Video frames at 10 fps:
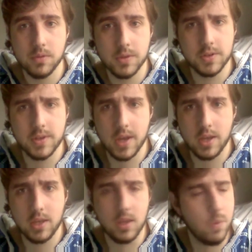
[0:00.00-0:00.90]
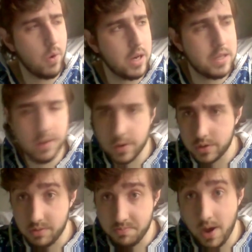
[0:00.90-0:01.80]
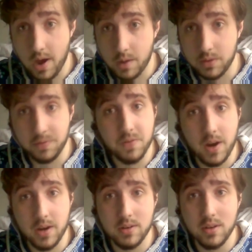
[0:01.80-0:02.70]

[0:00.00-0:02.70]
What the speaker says: So say you wanted to go to the park with a friend,